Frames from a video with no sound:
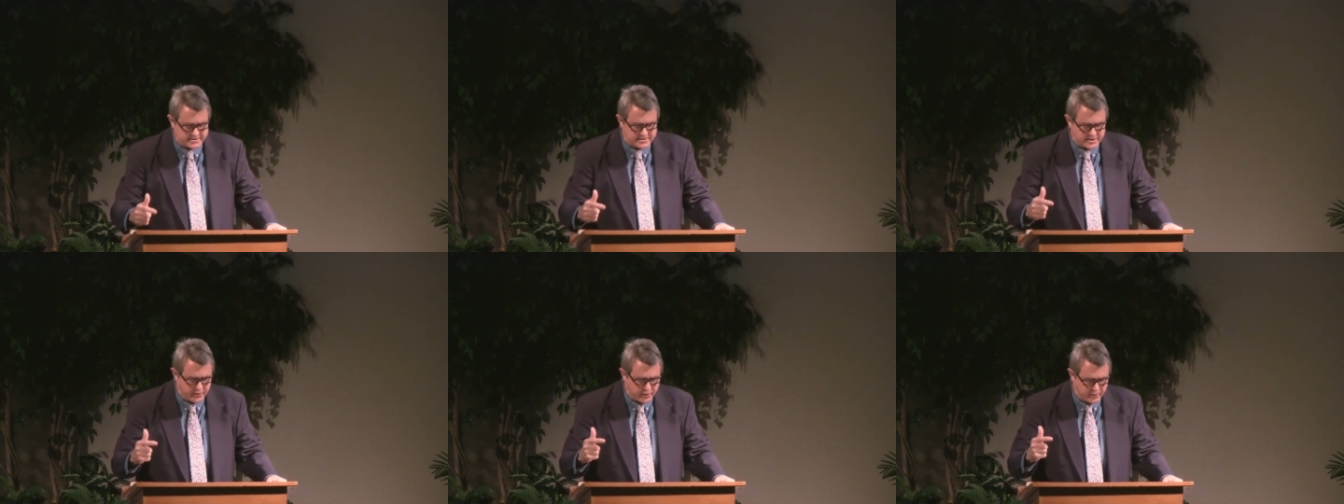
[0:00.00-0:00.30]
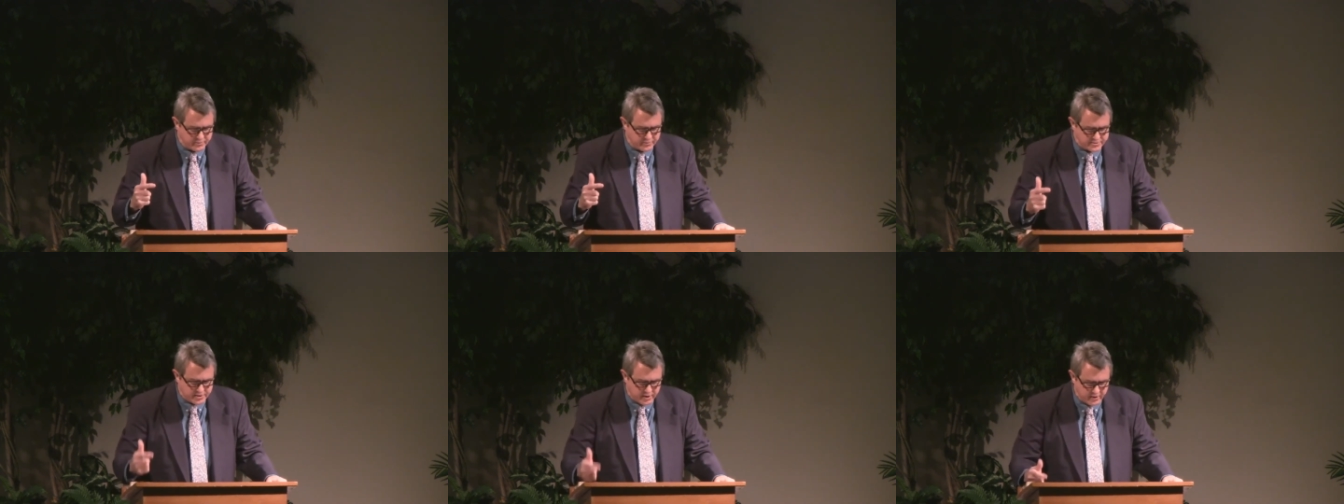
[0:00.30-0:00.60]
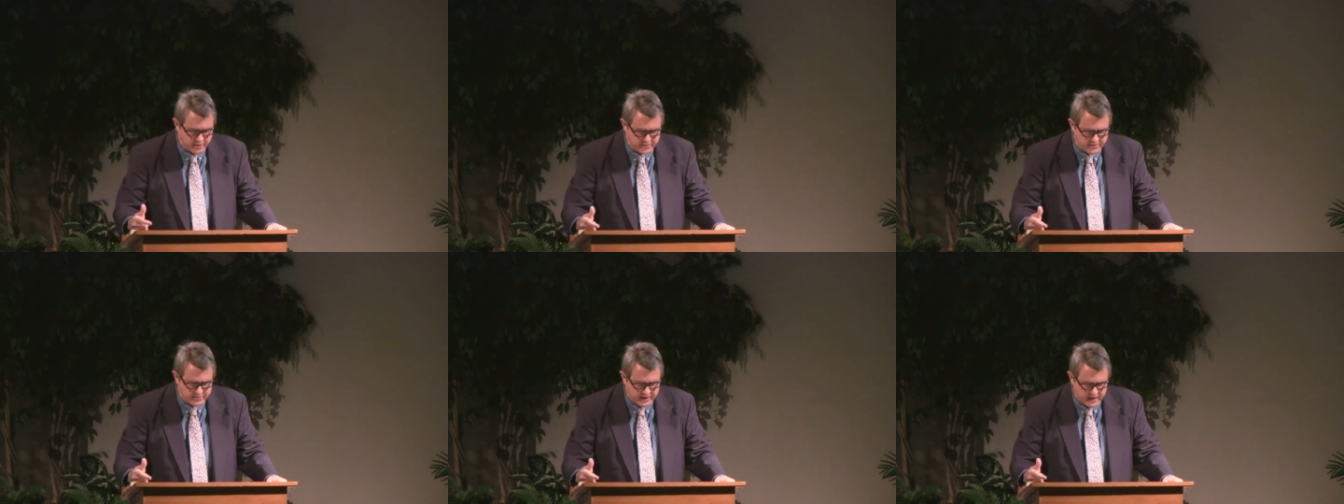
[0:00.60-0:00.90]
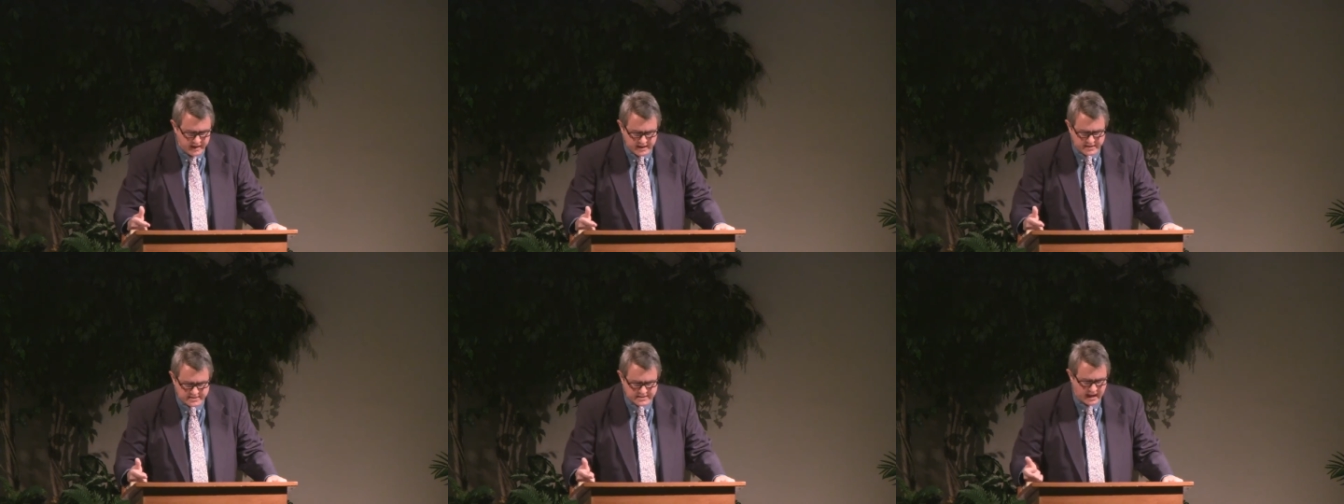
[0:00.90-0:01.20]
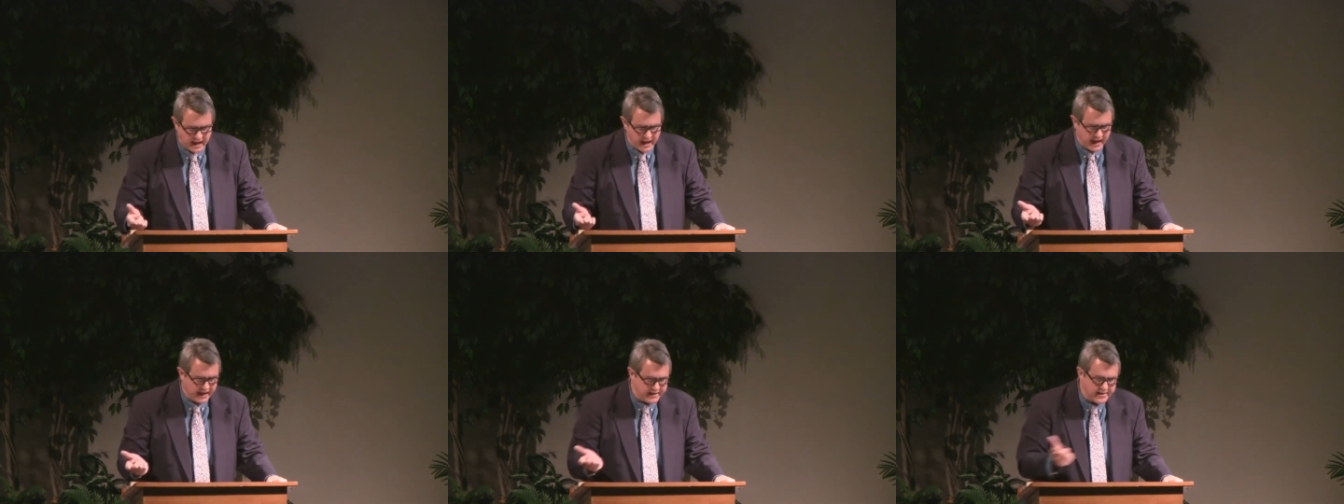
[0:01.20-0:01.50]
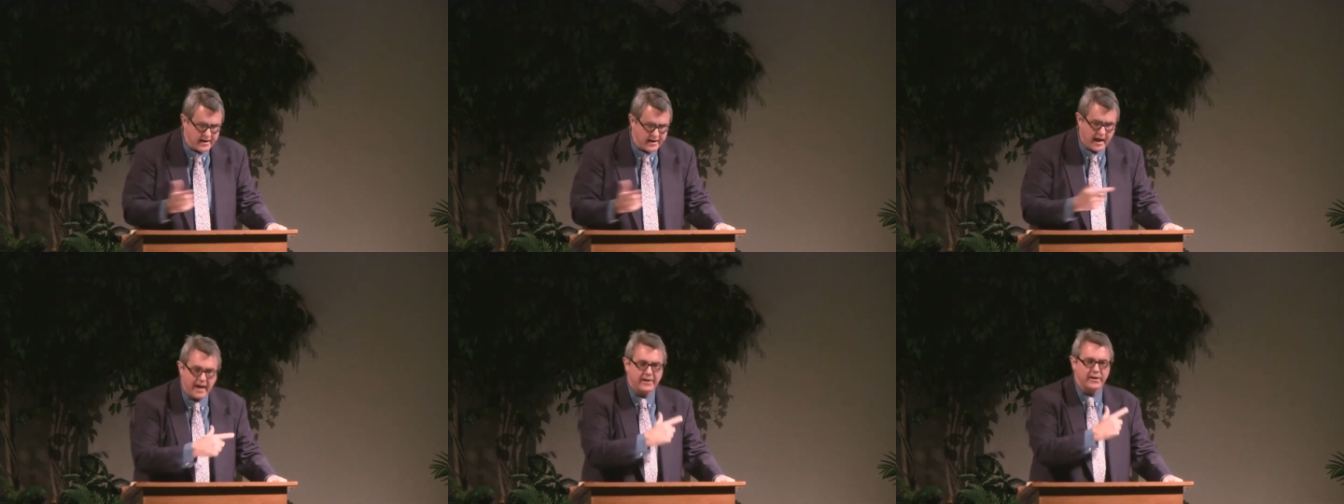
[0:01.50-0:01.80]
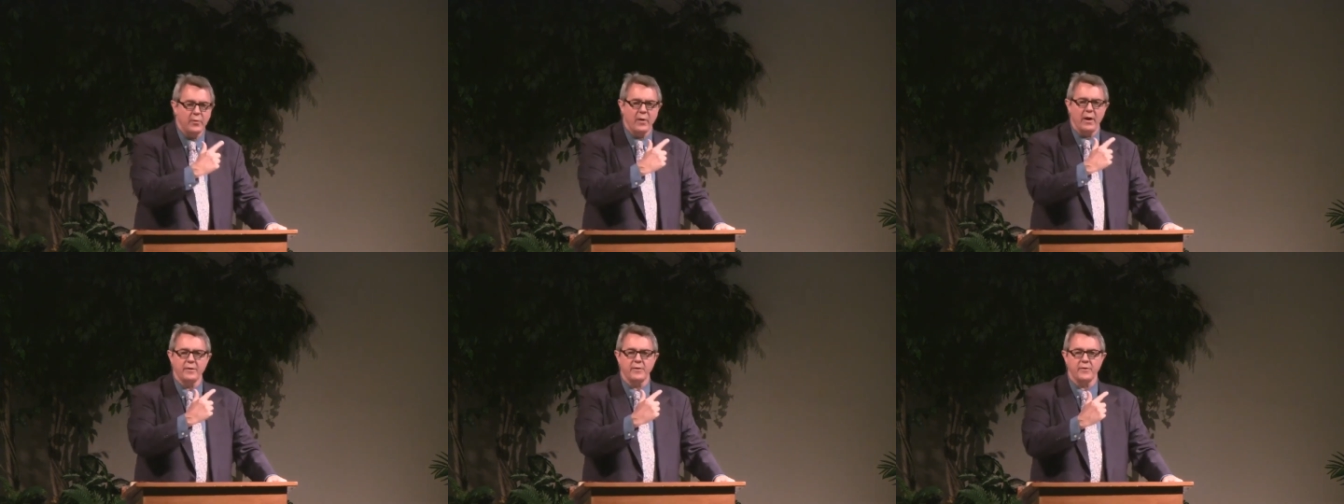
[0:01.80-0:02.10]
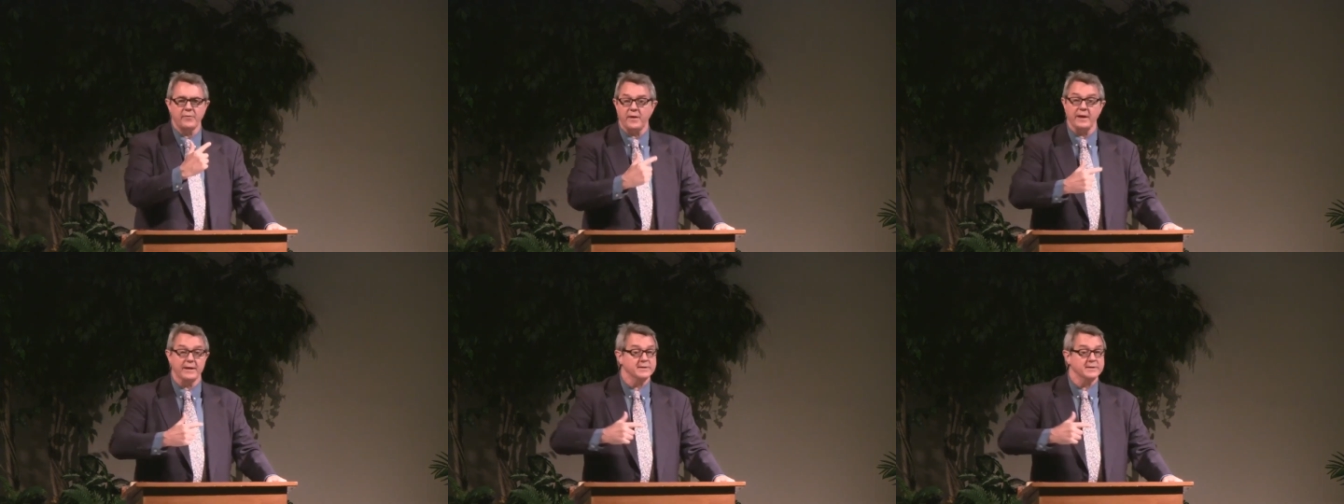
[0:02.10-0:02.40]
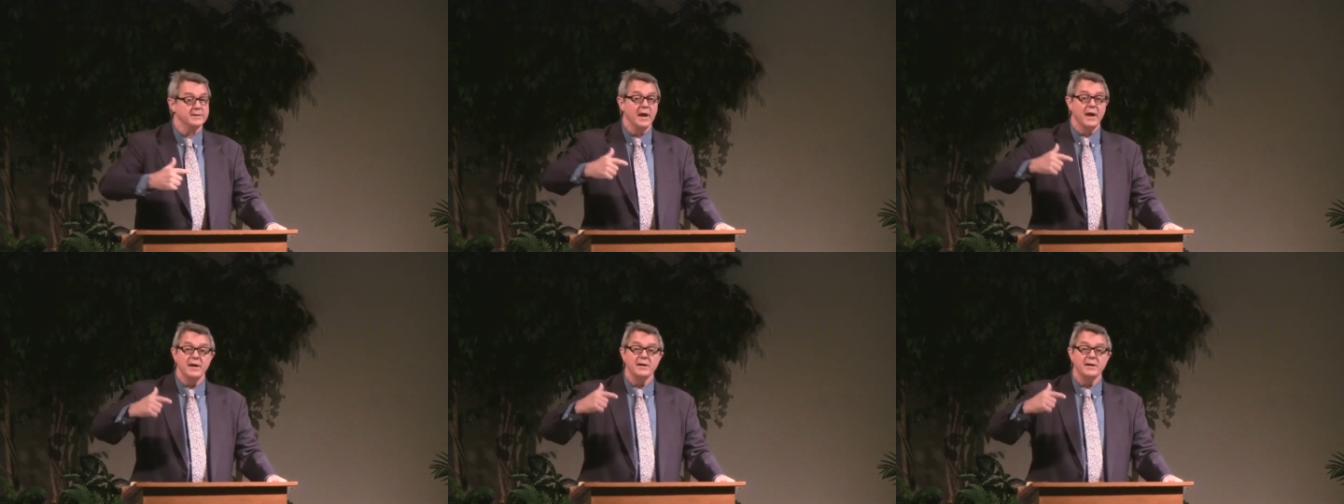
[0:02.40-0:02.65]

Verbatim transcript: to do certain things and not do other things.